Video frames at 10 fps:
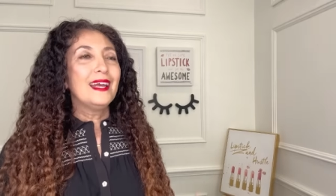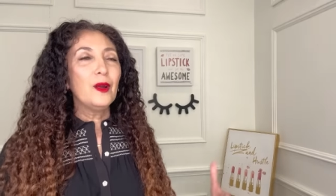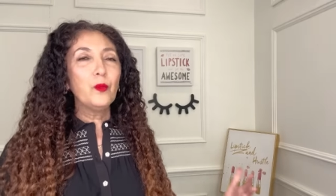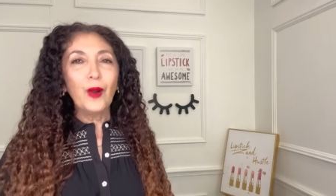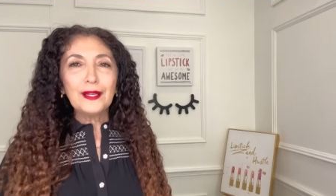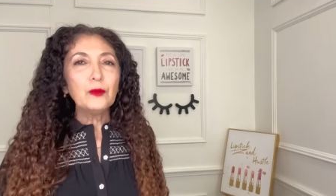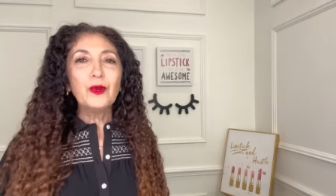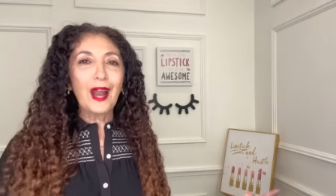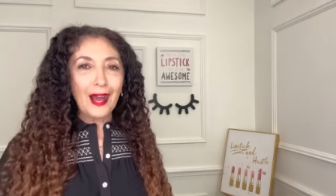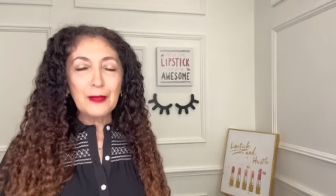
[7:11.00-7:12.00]
what
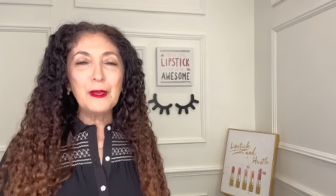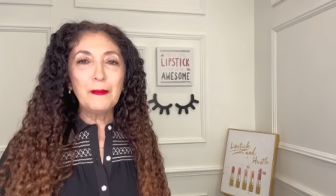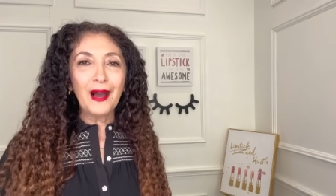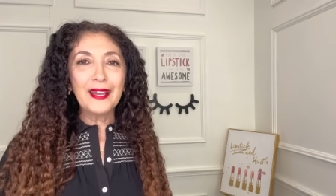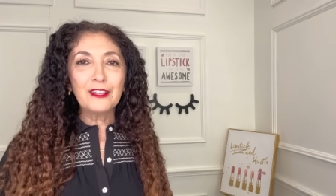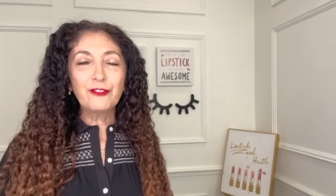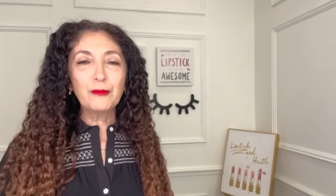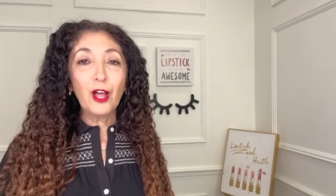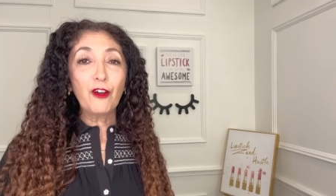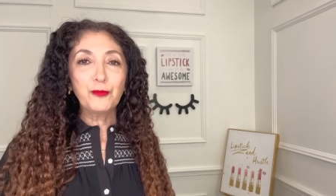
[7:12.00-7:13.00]
would I be buying
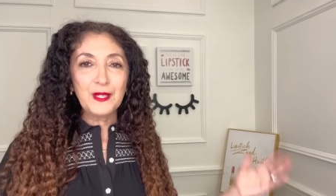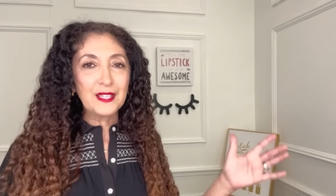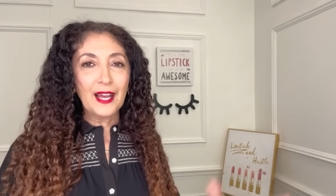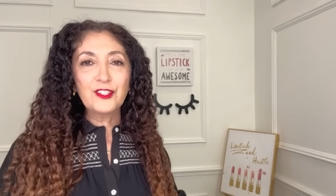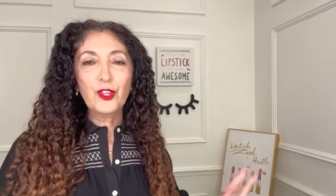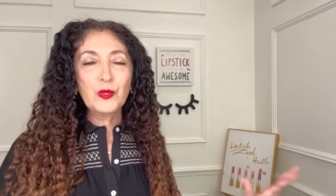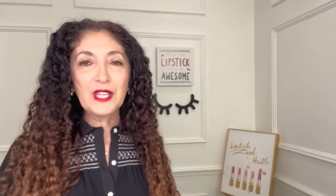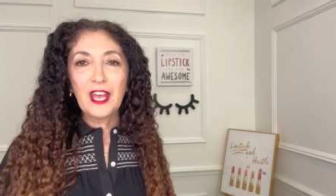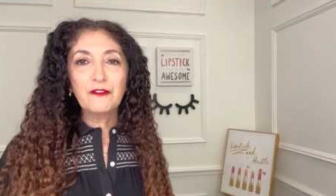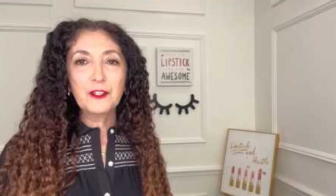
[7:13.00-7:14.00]
from Loft besides those
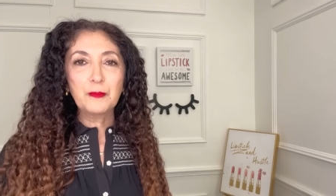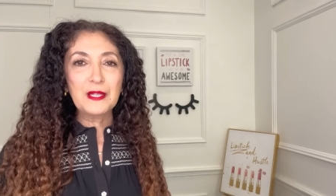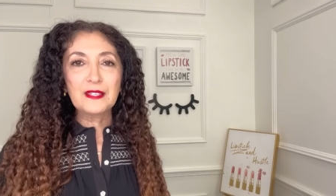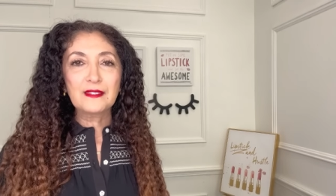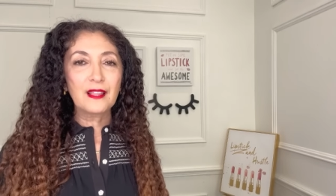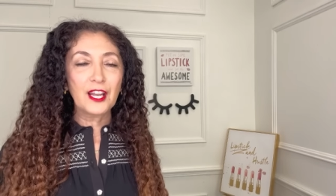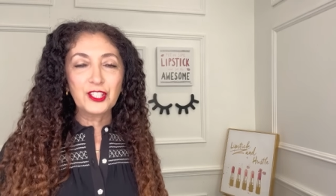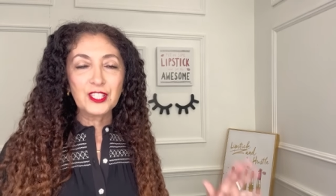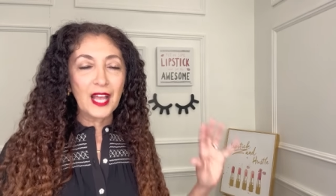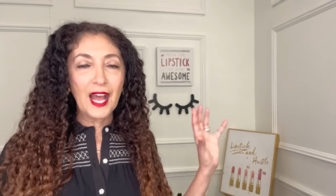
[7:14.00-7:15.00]
canvas pieces that I
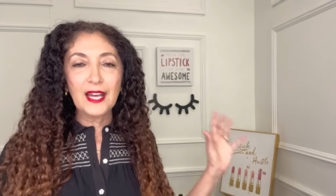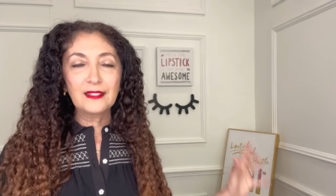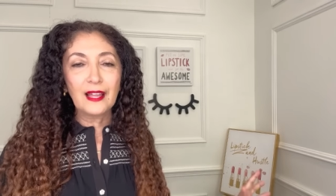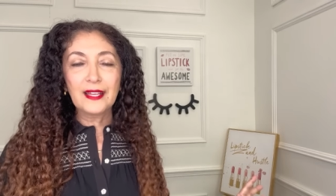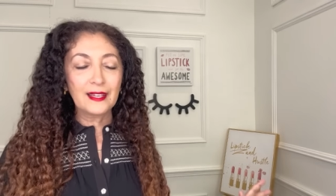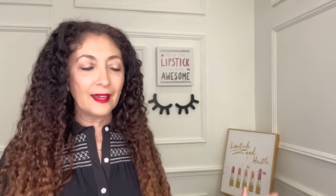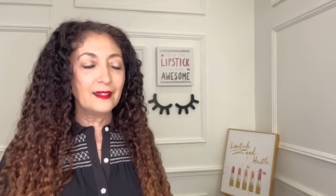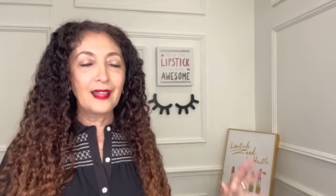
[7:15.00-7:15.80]
just had, like,